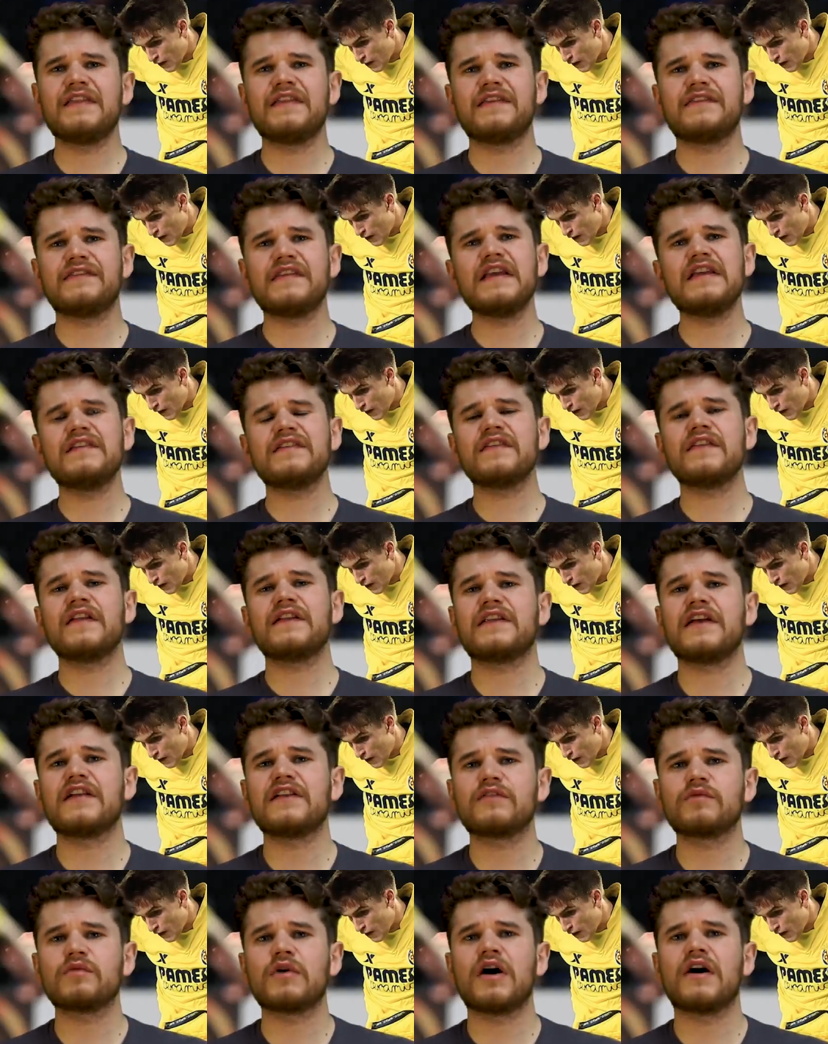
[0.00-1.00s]
Speaker 1: In the season that
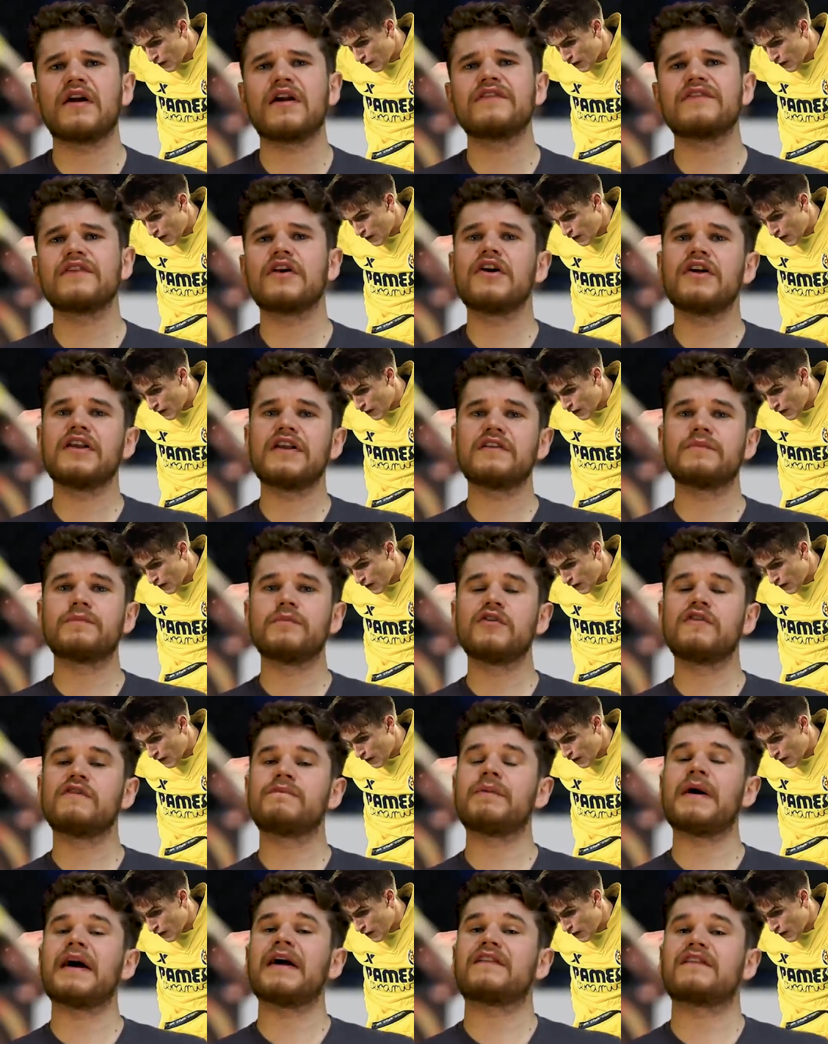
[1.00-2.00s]
Denis Suarez earned his
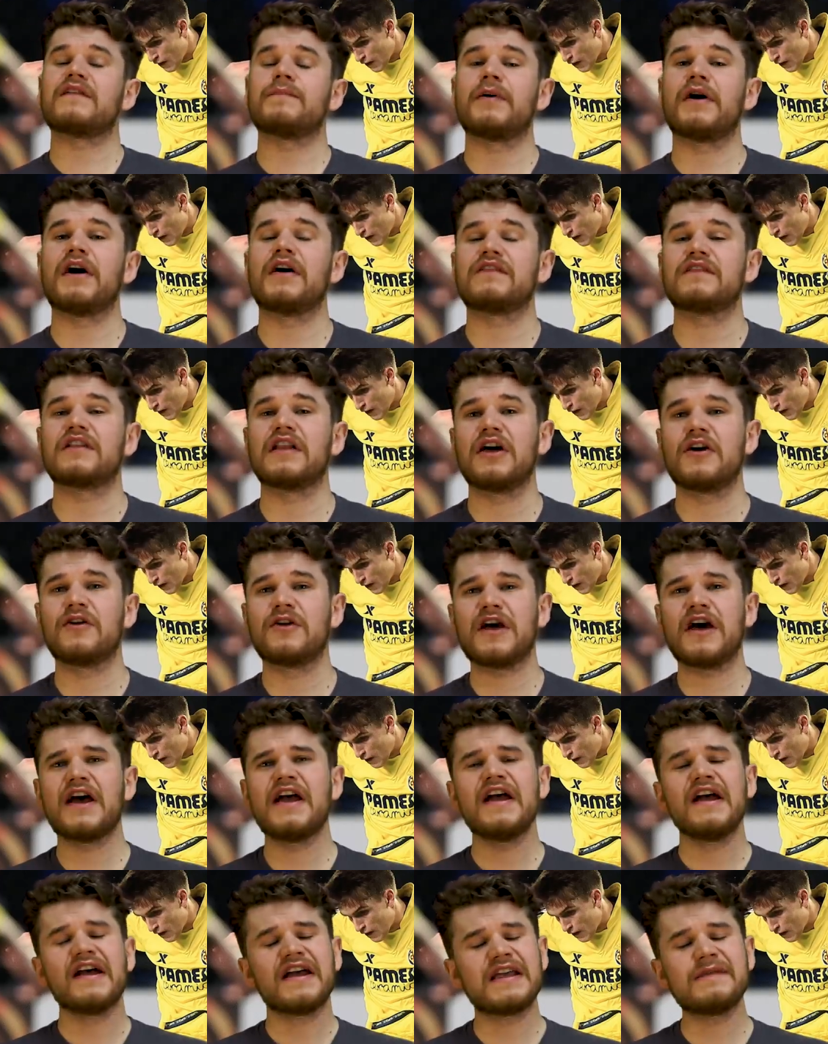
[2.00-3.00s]
move back to Barcelona,
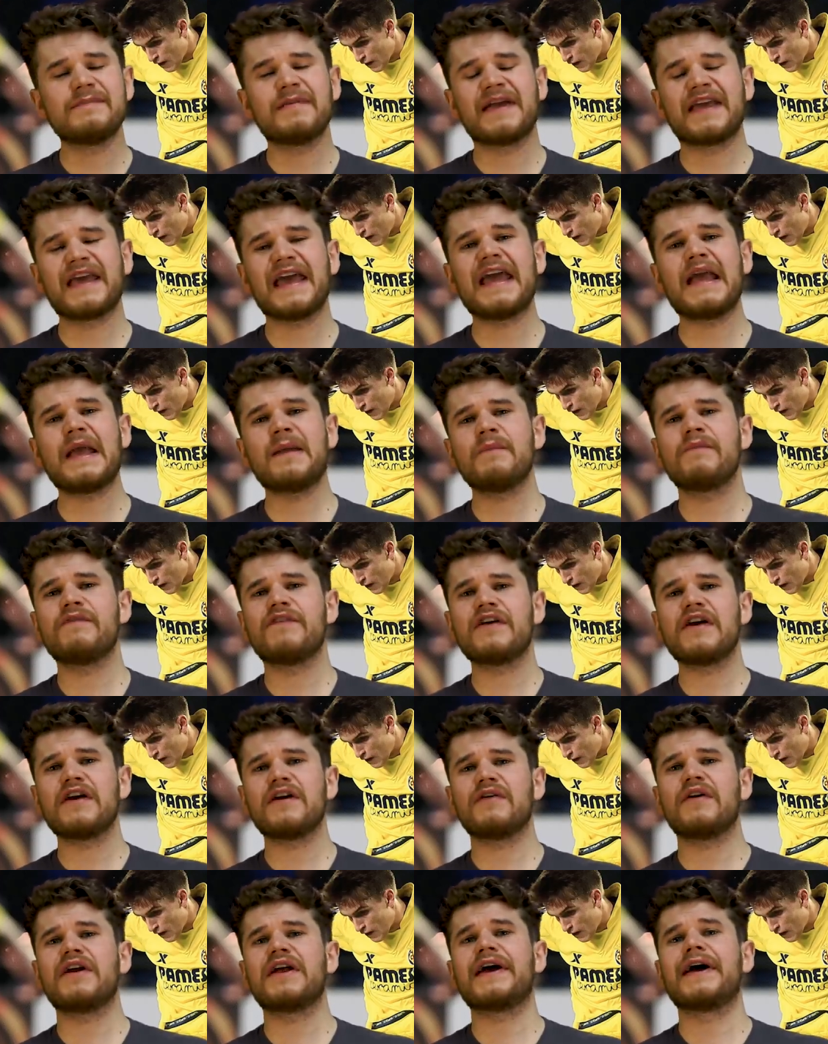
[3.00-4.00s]
he became
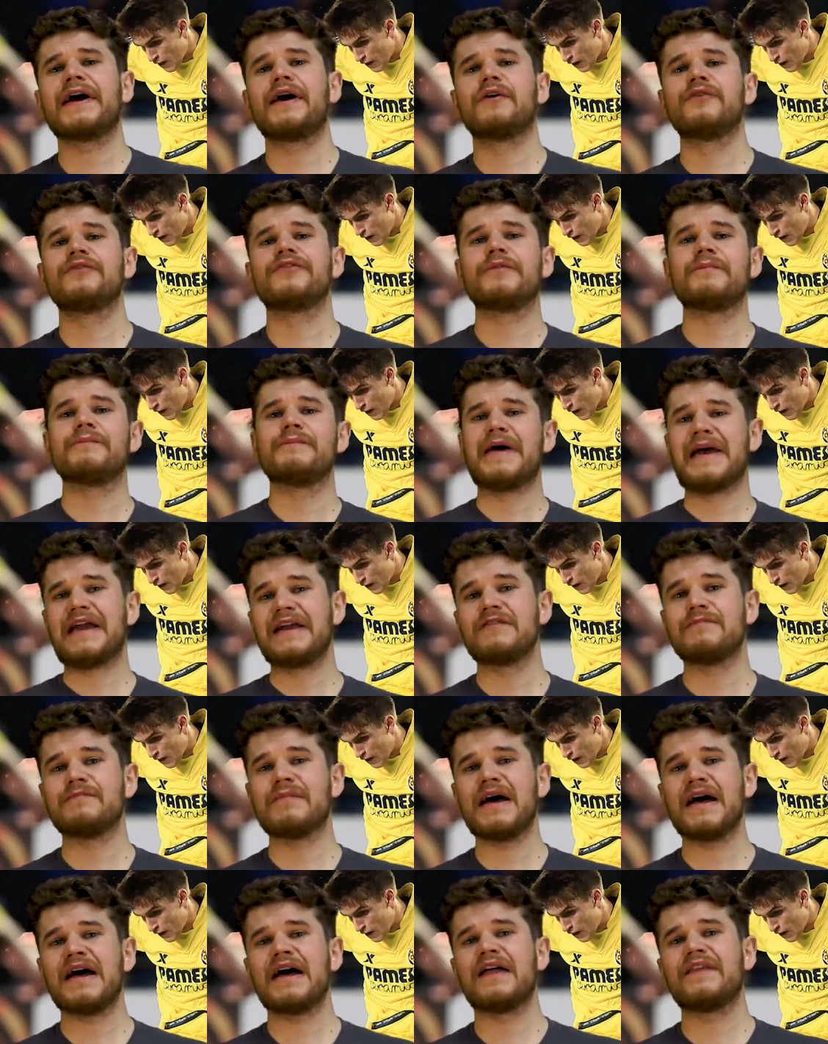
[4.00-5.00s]
Villarreal's main
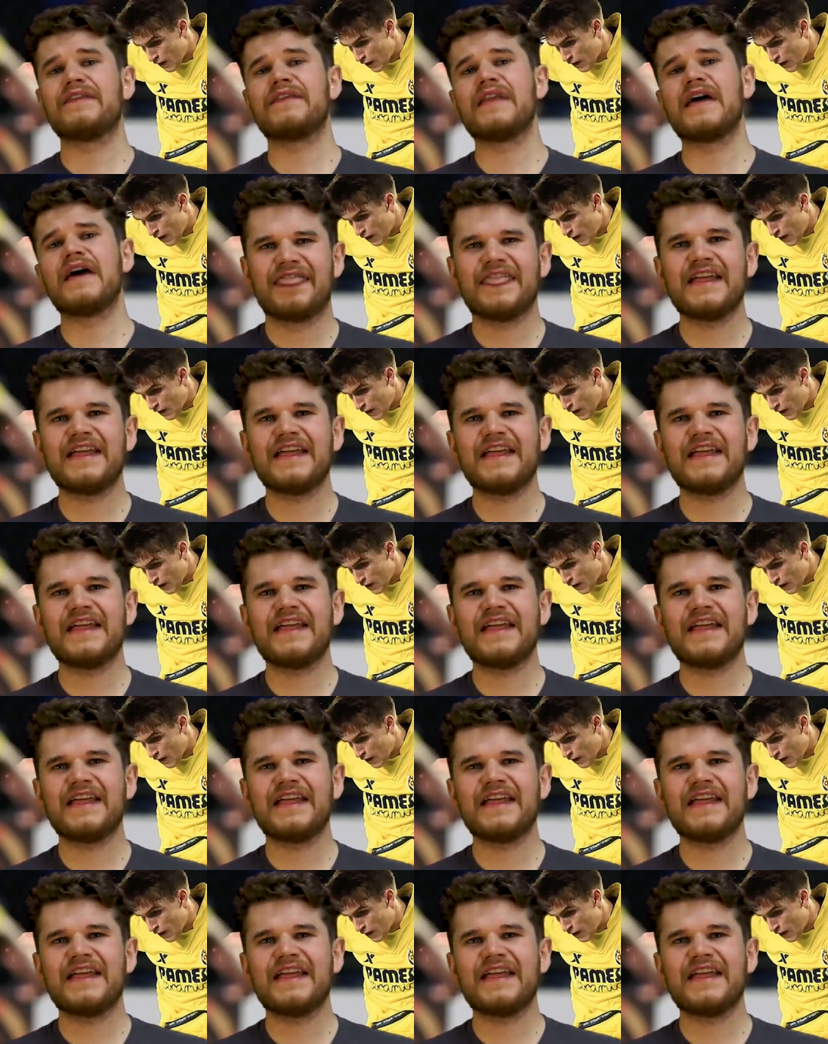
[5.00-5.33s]
man.